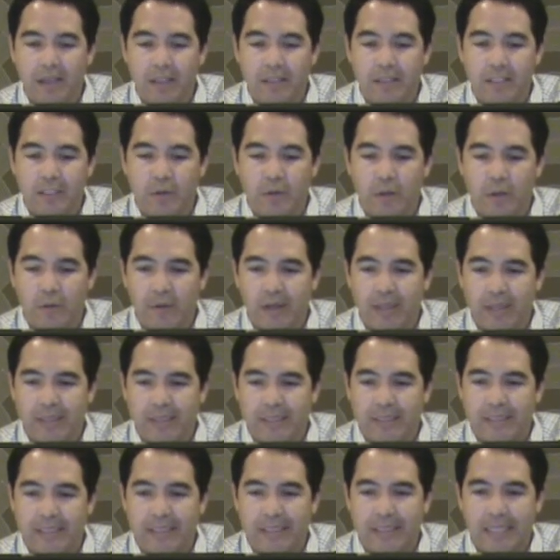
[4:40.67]
And so we ran the
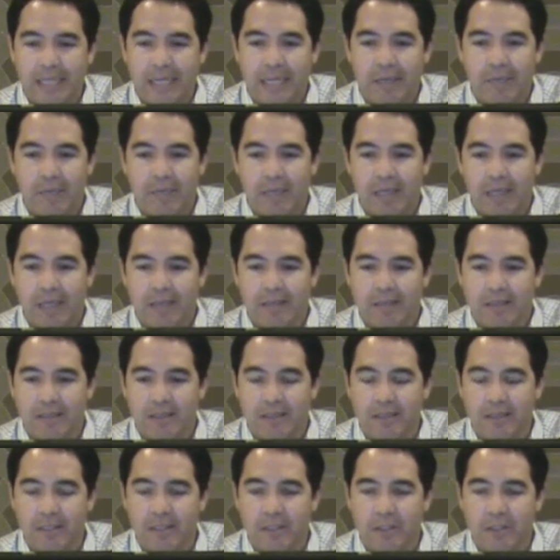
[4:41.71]
same
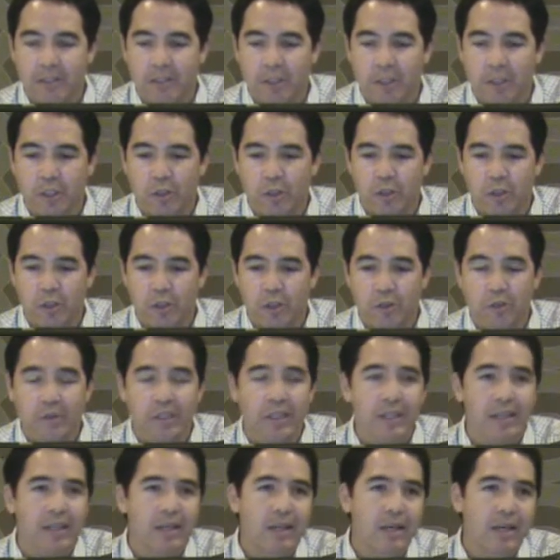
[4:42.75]
analysis I just showed
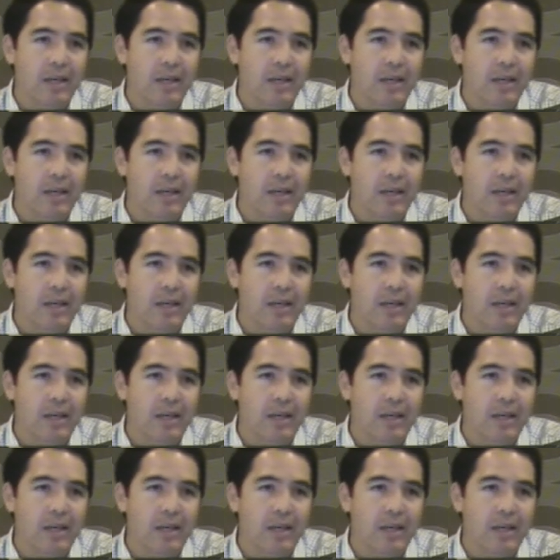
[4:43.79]
you,